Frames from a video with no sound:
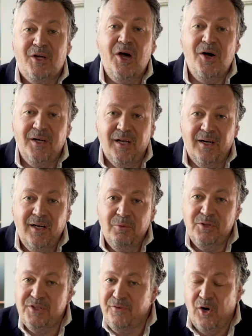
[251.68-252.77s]
Gertler
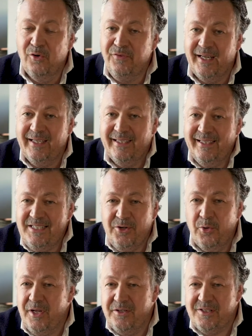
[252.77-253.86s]
was evolving, his
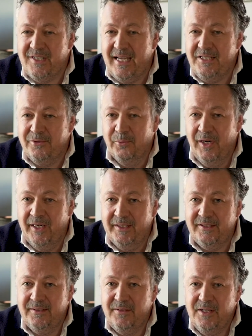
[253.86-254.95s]
audience tastes
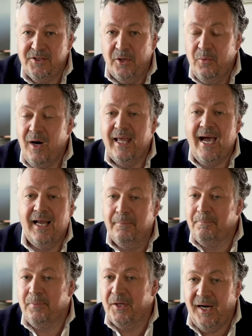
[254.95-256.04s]
weren't. So while he had a
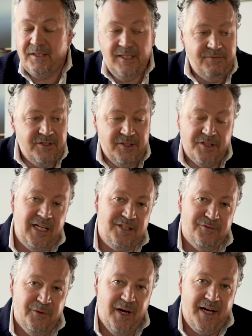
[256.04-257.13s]
productive and
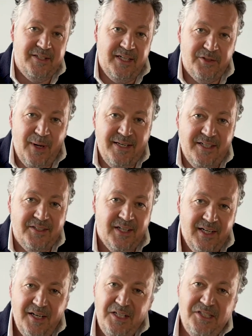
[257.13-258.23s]
successful 1920s,
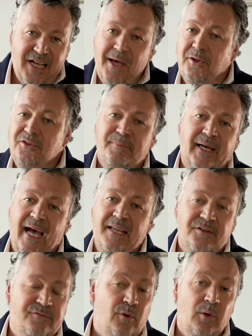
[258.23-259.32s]
sales began
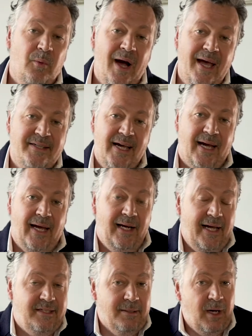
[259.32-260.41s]
to fall away a decade
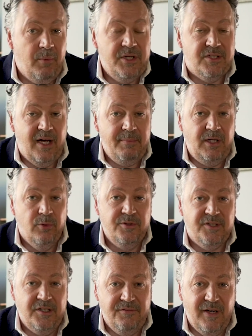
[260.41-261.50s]
later, by which time he'd
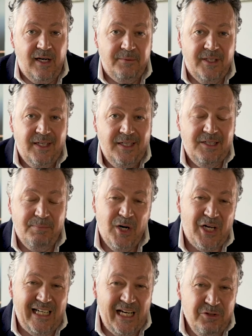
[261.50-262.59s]
also developed
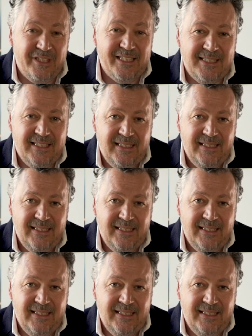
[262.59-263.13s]
tuberculosis.